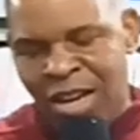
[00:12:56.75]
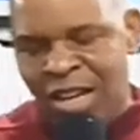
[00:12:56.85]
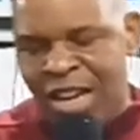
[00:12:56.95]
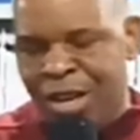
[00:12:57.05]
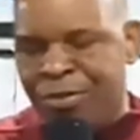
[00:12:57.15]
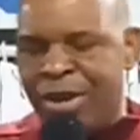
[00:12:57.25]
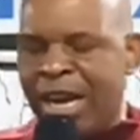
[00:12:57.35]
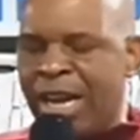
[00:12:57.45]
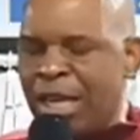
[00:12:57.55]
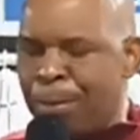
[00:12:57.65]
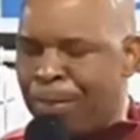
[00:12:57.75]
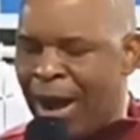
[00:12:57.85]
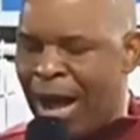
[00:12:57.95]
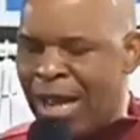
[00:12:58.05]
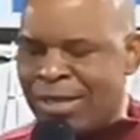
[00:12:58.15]
live in the
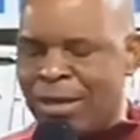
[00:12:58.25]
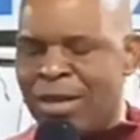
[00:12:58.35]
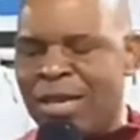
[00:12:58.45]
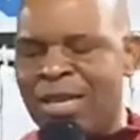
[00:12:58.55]
past.